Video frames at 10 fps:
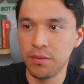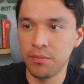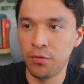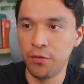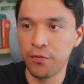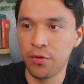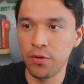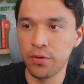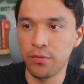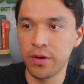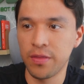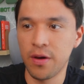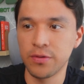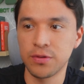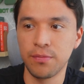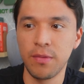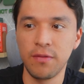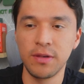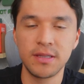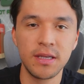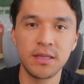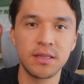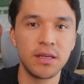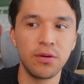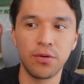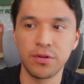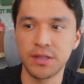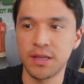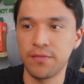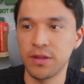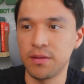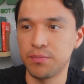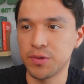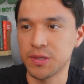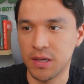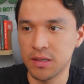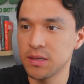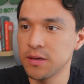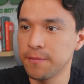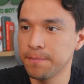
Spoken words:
move all the way down to maybe 60 or 70%.